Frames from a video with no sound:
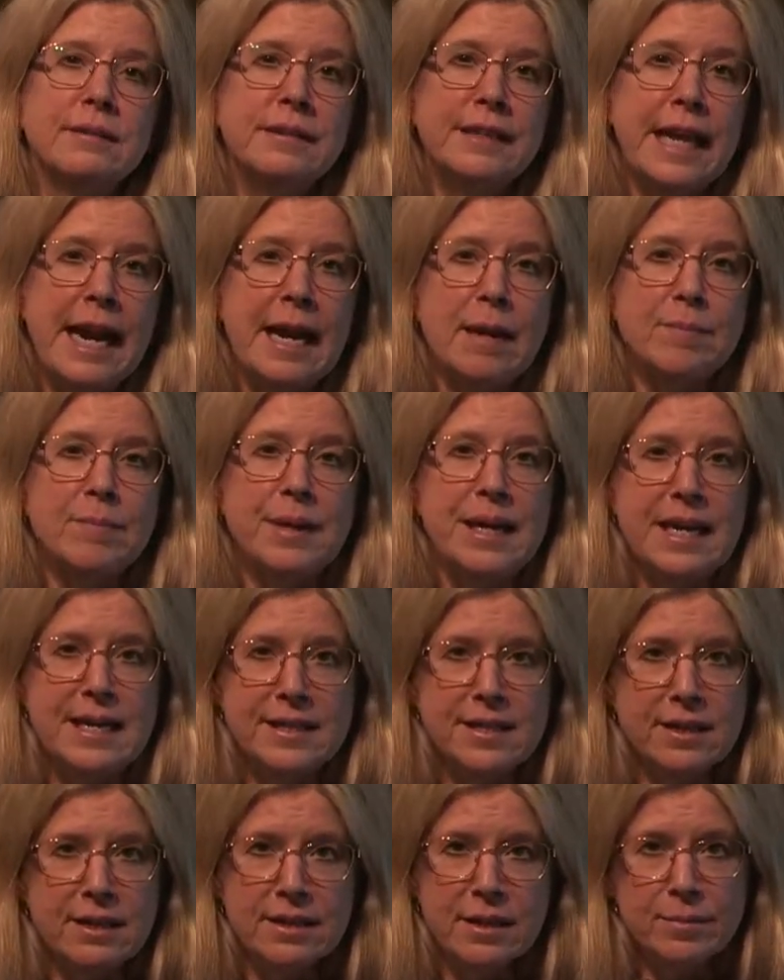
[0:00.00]
game
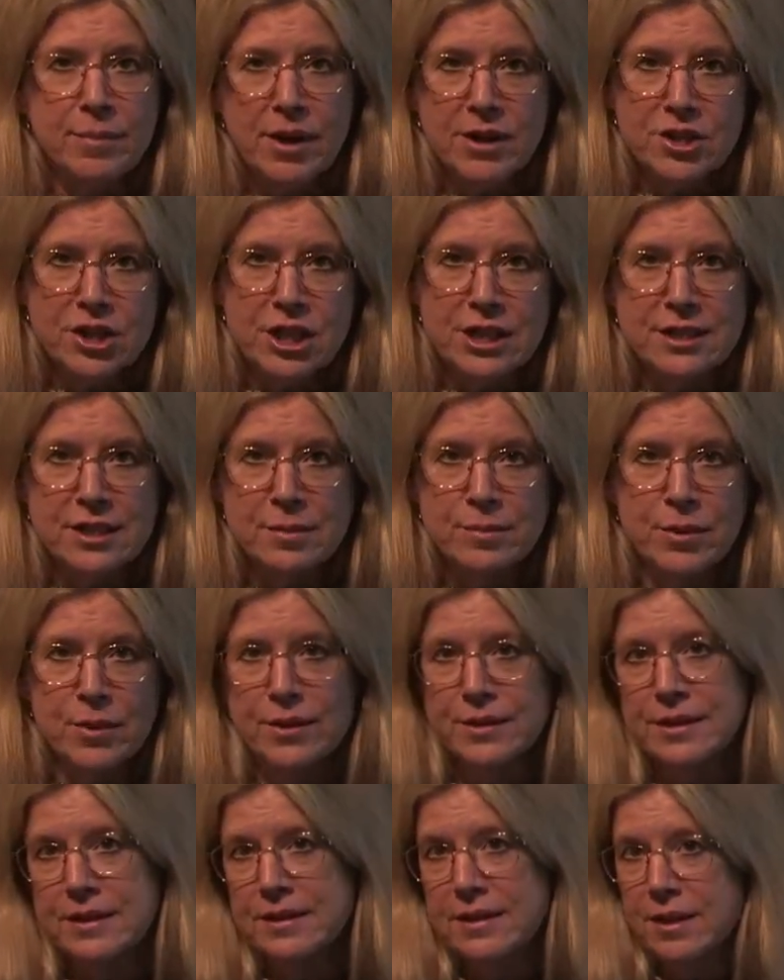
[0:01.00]
piece on the Parcheesi board
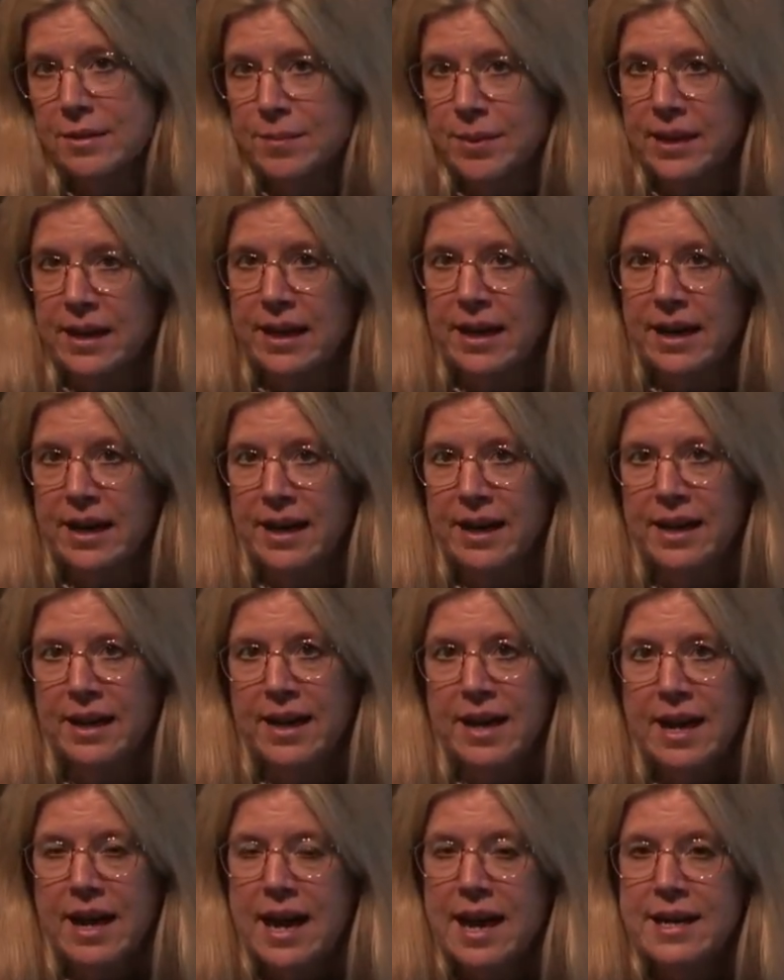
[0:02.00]
that they're playing,
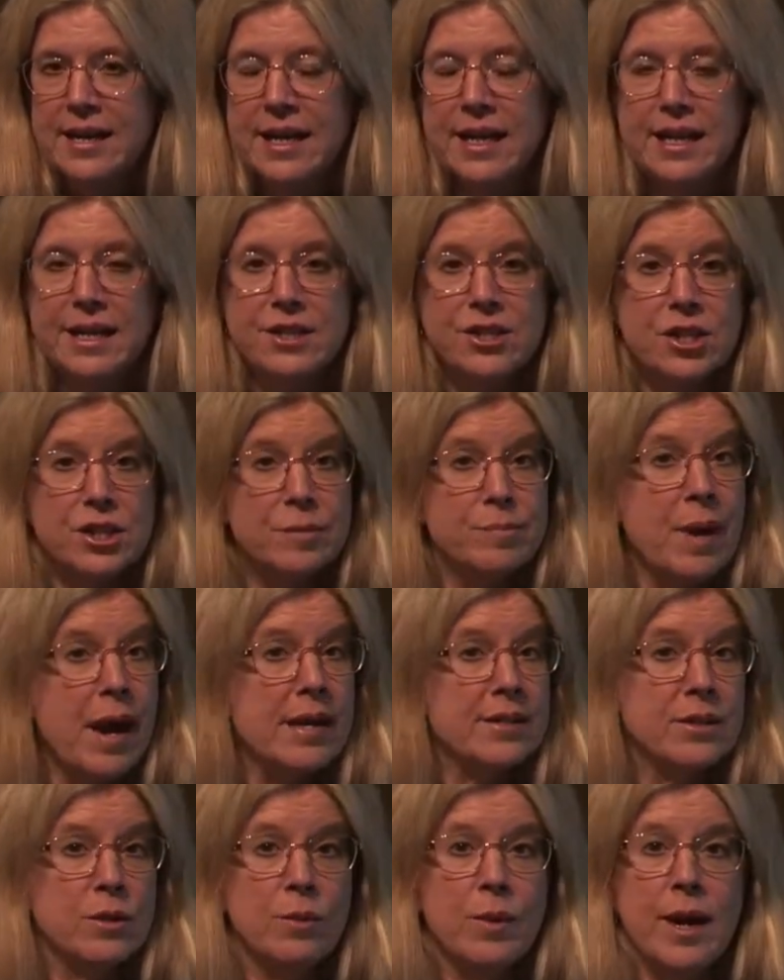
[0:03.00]
and he just
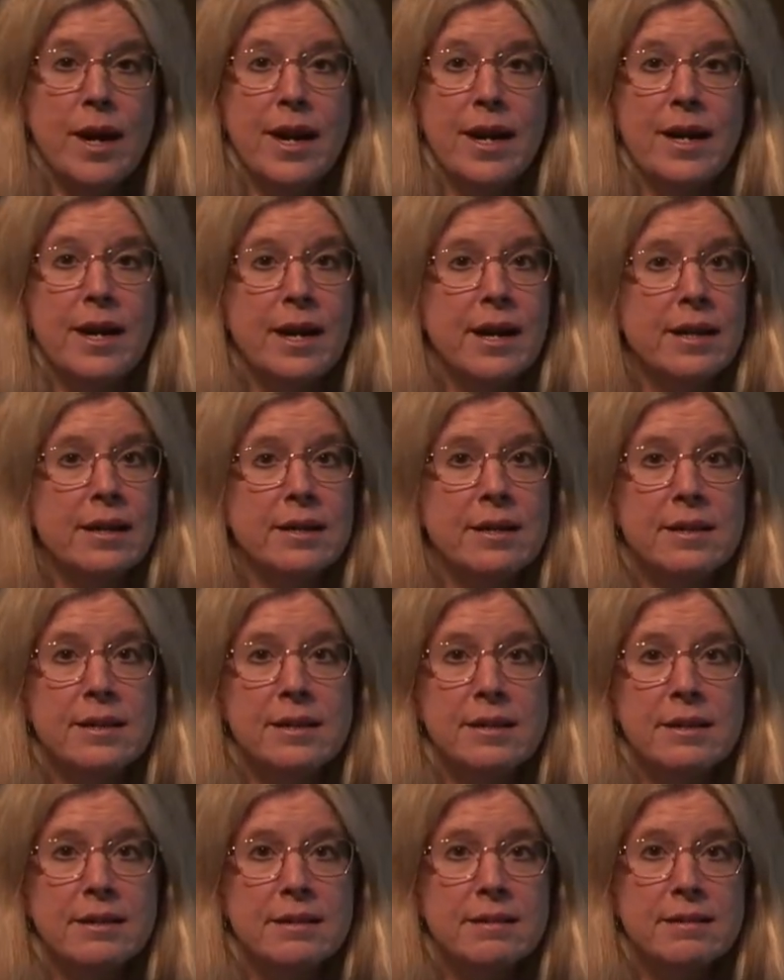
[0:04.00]
backs away in
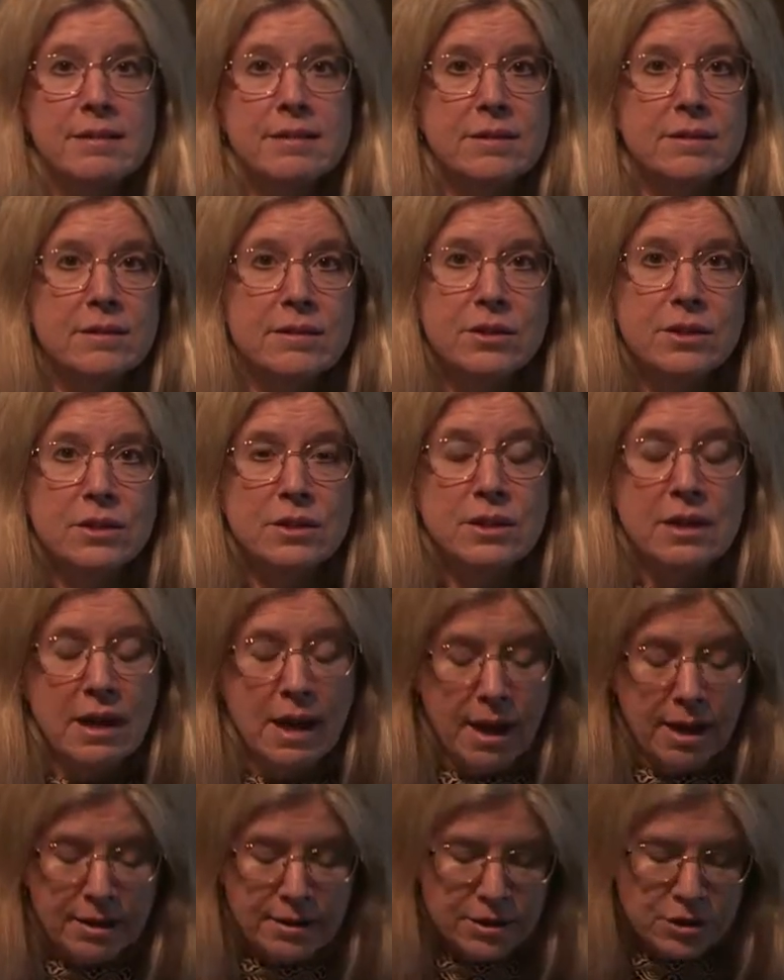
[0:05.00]
uh,
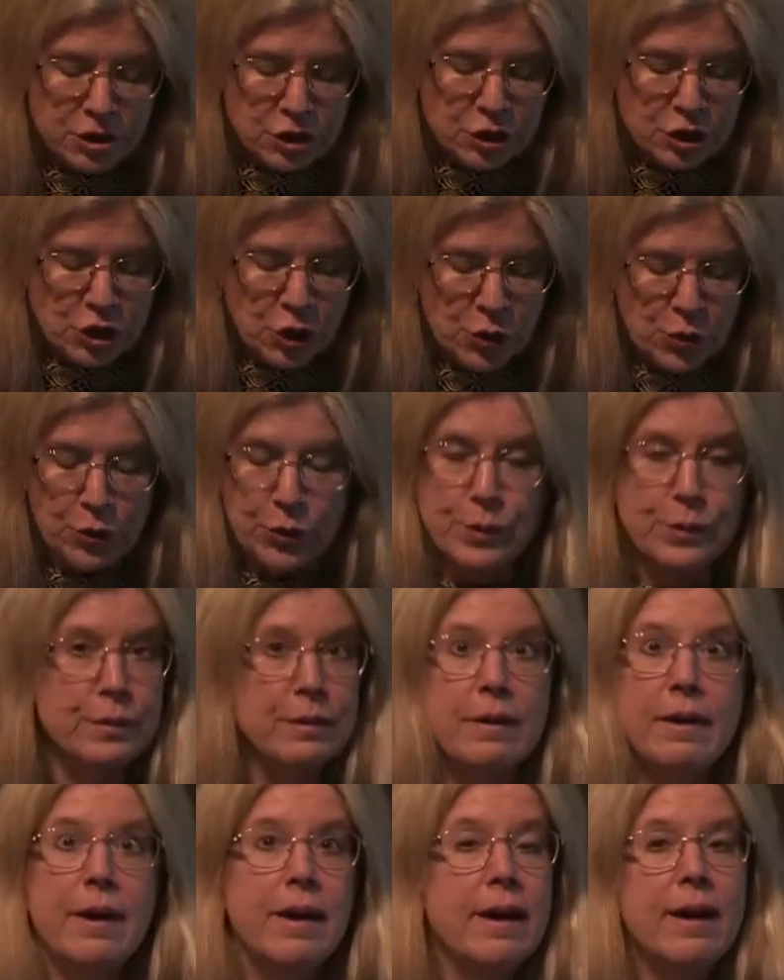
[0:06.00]
total
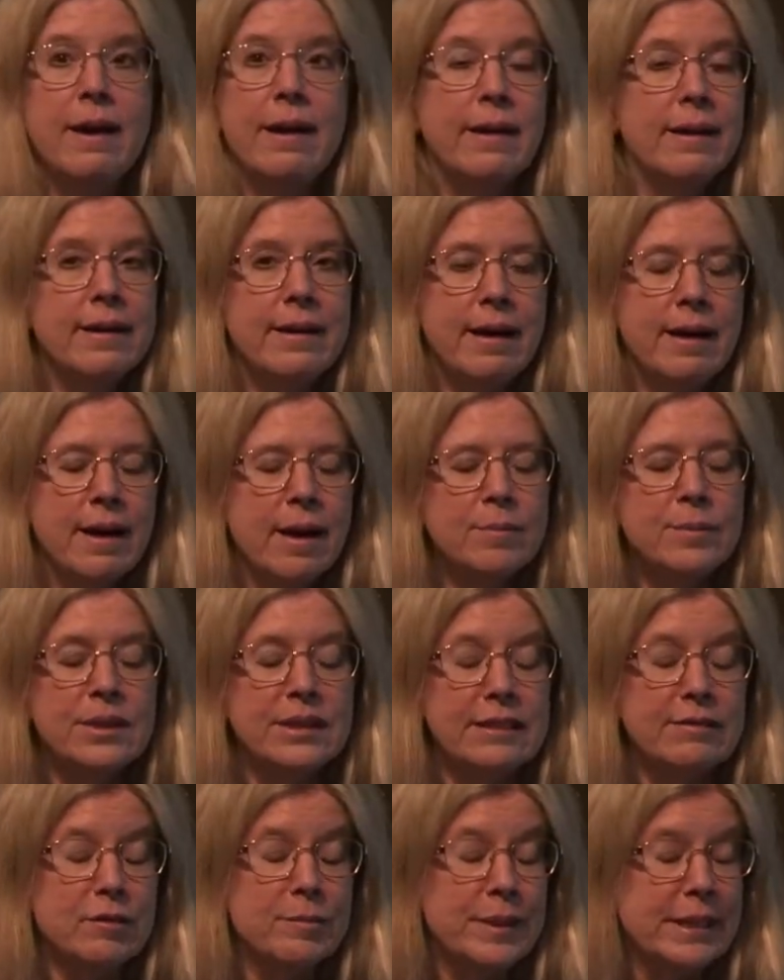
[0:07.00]

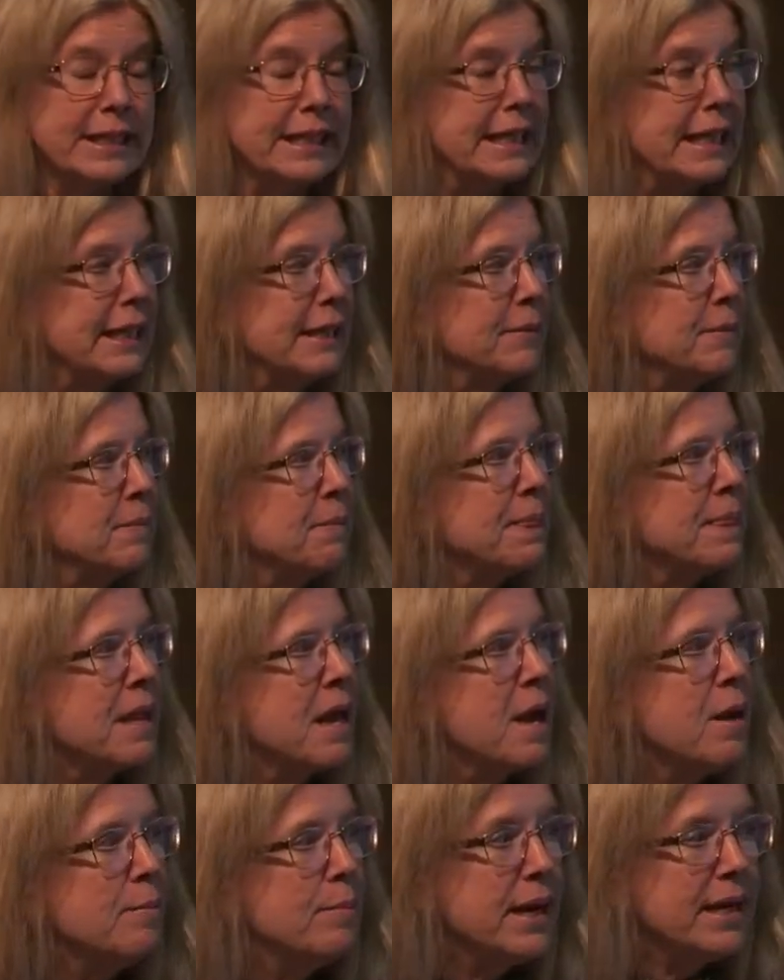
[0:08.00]
unbelievability.
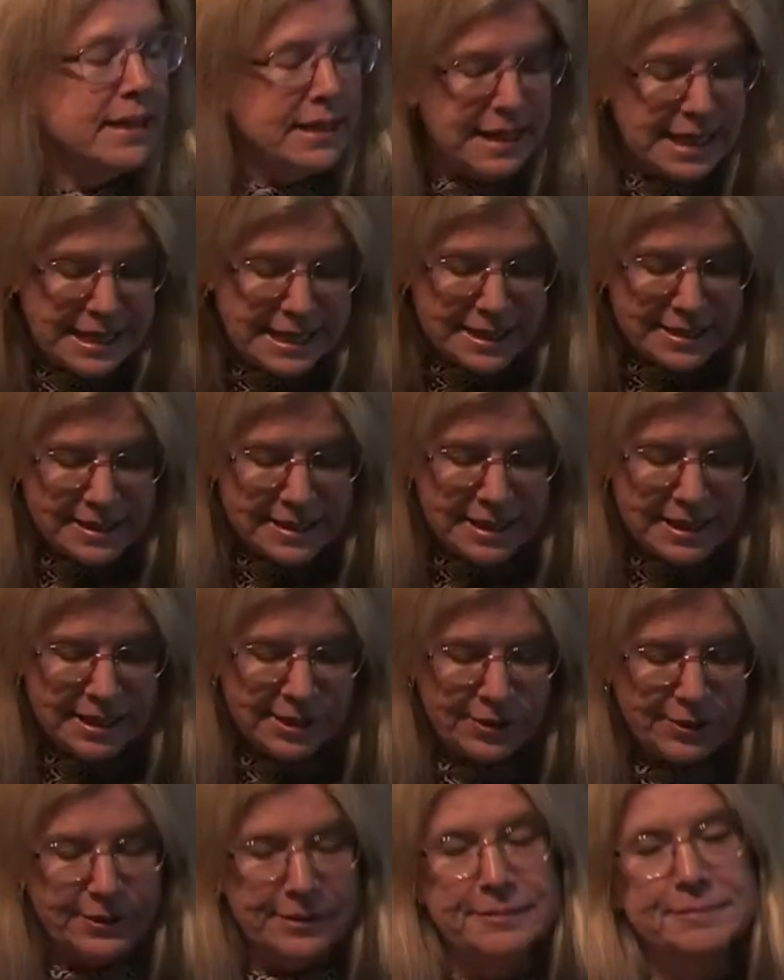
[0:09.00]
But he doesn't kill
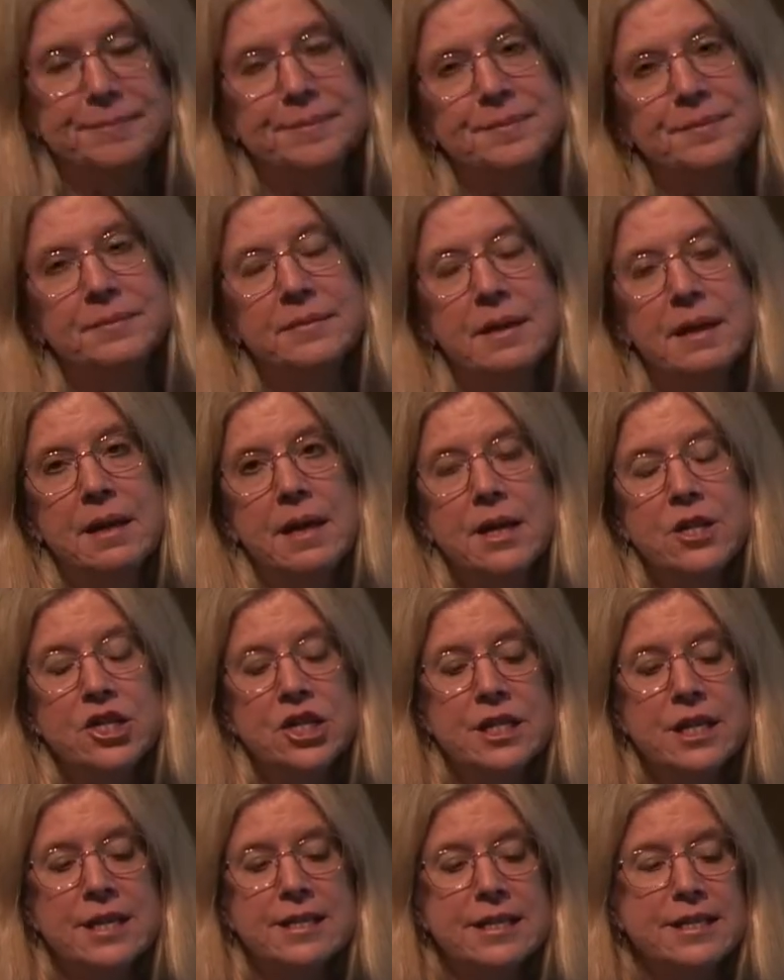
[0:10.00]
her. She
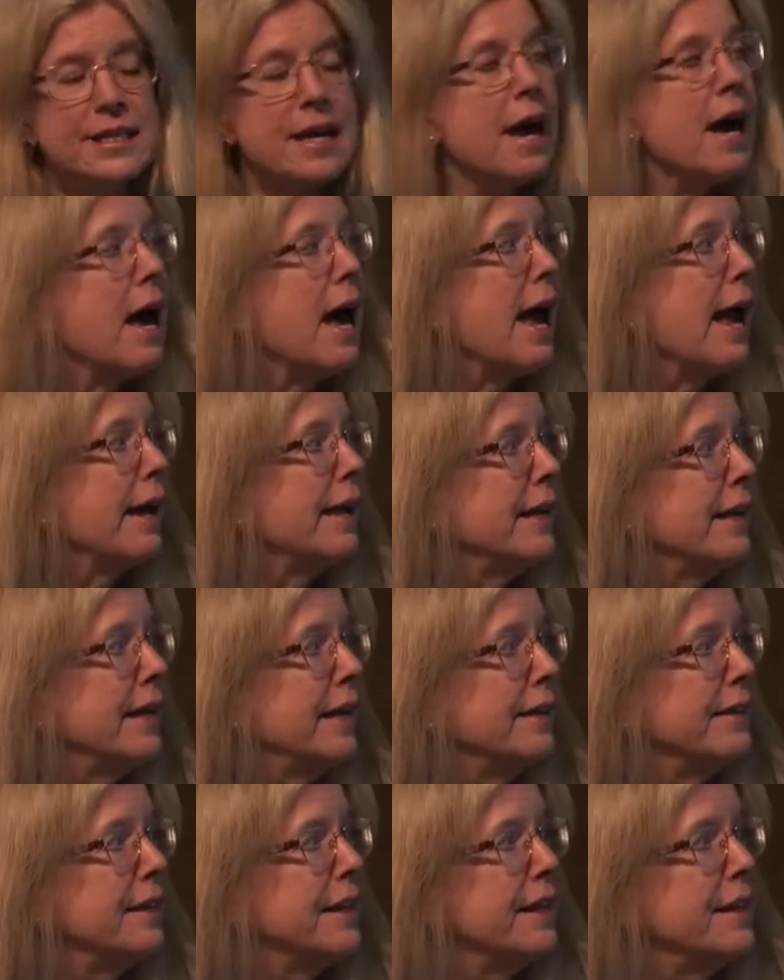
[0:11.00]
doesn't die
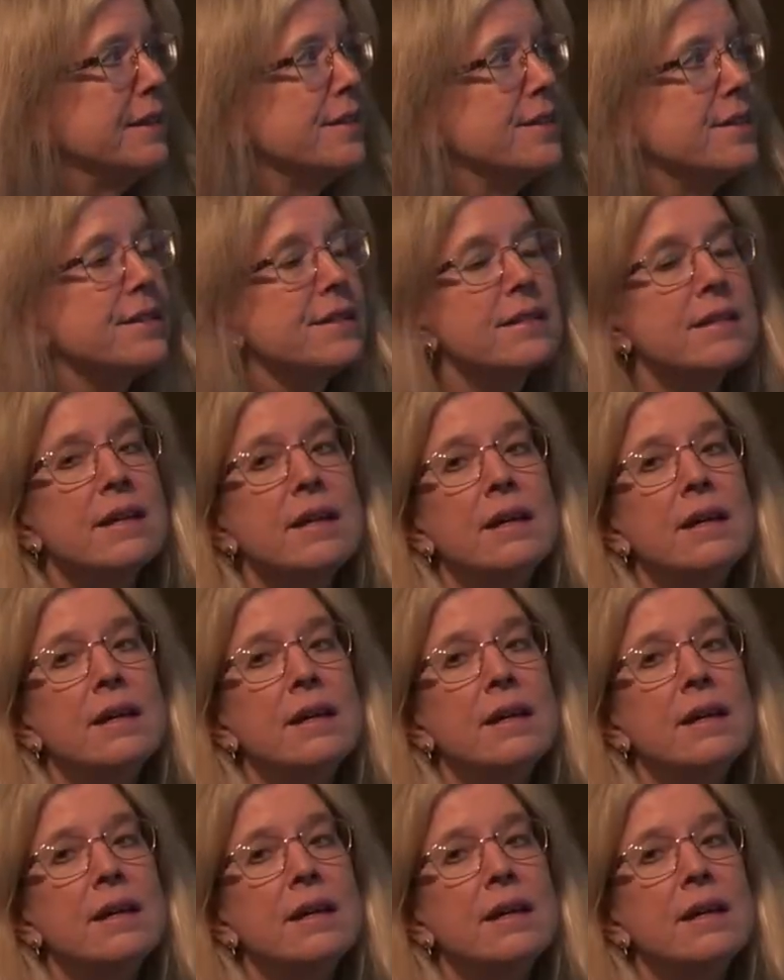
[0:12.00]
in these